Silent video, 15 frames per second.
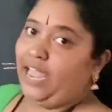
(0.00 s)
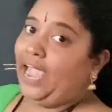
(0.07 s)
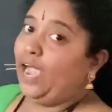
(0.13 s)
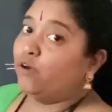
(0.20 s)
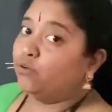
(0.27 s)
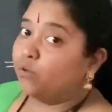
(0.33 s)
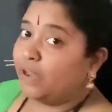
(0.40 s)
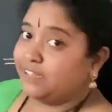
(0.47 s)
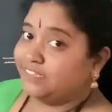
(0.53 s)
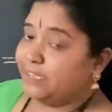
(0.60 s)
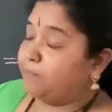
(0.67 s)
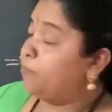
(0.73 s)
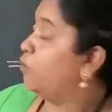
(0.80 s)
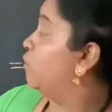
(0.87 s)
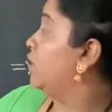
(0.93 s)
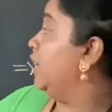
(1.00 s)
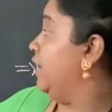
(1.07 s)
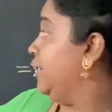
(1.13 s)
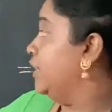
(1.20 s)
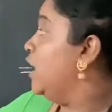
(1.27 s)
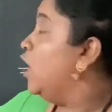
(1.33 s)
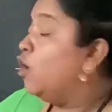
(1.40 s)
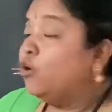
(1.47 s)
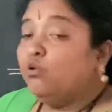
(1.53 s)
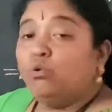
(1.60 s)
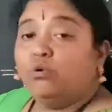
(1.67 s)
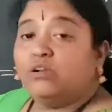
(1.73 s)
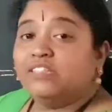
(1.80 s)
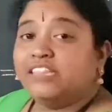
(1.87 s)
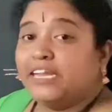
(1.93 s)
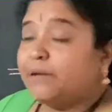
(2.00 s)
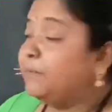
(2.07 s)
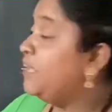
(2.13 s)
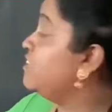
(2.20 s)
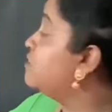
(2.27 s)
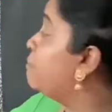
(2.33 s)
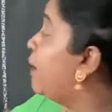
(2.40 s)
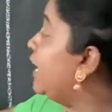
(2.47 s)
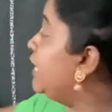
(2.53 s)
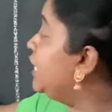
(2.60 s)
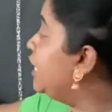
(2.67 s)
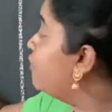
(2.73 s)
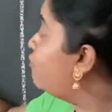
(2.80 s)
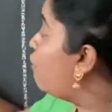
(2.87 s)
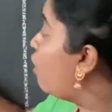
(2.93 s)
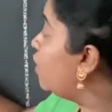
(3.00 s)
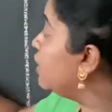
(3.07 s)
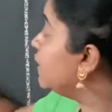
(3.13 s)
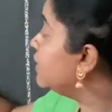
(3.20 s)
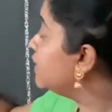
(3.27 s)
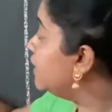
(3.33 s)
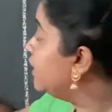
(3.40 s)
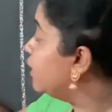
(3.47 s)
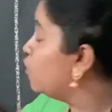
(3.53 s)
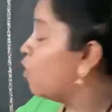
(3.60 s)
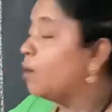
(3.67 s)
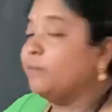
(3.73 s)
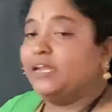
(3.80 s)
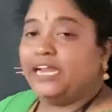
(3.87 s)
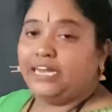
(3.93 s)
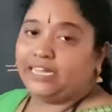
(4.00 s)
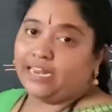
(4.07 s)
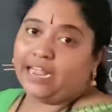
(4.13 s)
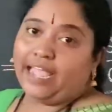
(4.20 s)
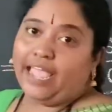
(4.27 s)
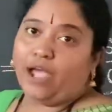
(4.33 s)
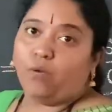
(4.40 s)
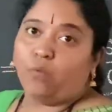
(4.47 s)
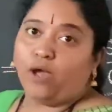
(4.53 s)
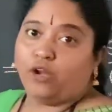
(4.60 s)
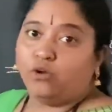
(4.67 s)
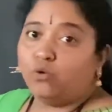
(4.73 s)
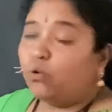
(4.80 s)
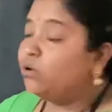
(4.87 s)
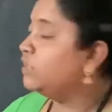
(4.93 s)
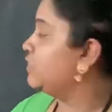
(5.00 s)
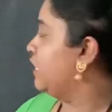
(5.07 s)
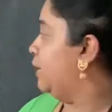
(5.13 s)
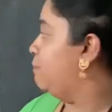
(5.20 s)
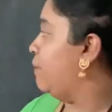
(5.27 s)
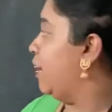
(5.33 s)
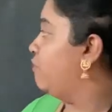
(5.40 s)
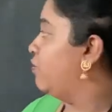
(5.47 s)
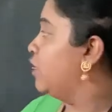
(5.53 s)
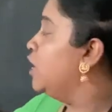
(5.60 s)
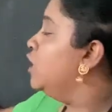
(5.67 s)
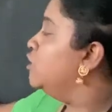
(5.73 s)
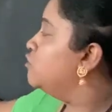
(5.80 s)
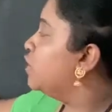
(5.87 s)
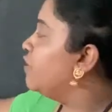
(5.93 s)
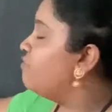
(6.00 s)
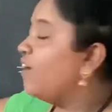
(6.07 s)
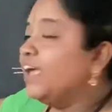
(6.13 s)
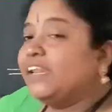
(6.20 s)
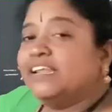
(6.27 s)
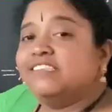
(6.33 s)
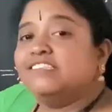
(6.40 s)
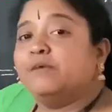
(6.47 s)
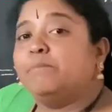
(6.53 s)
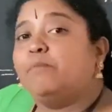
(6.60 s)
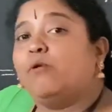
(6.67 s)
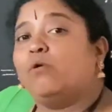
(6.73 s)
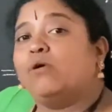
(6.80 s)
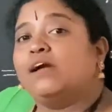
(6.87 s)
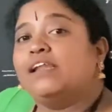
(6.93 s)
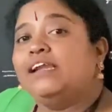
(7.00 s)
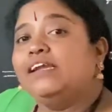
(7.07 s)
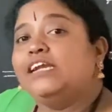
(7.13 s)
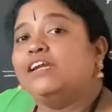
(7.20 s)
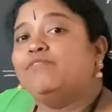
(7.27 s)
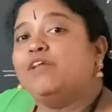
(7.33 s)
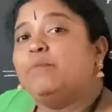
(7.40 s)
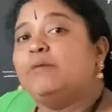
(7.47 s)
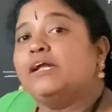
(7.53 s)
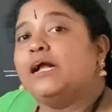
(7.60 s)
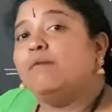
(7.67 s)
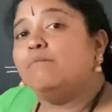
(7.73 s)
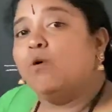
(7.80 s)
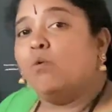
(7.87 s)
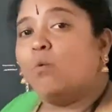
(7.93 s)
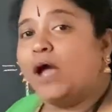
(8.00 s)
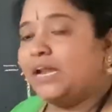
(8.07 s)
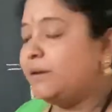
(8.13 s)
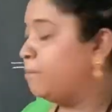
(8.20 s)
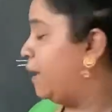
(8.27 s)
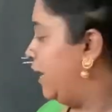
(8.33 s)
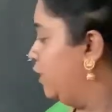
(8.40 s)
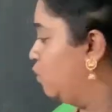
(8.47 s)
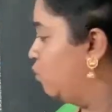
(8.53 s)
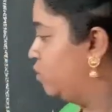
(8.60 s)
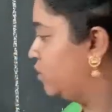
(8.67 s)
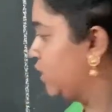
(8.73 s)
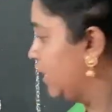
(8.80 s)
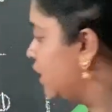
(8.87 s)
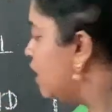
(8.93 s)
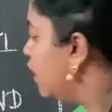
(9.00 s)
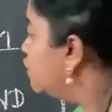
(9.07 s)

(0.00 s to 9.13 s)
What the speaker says: I have to reciprocal it. Root 3 means by default in the denominator I have 1. Root 3 by 1. So if I reciprocal it, it will become 1 by root 3.